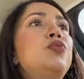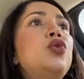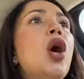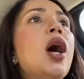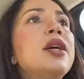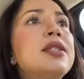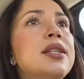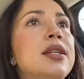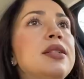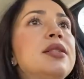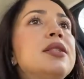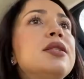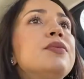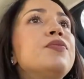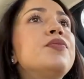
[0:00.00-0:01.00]

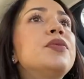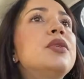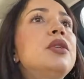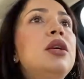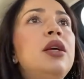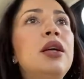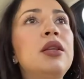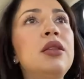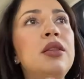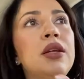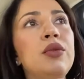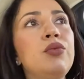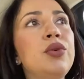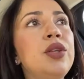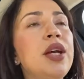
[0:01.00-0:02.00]
toxins, and
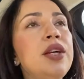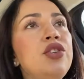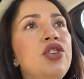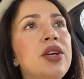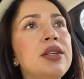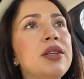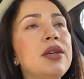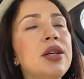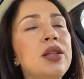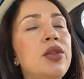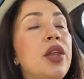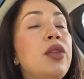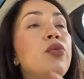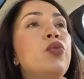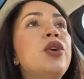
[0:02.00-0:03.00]
then we
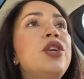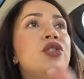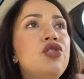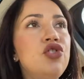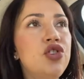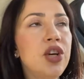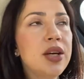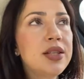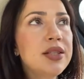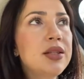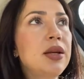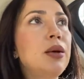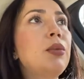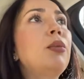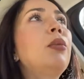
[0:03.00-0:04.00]
ingest
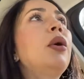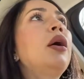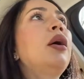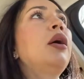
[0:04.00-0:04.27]
them,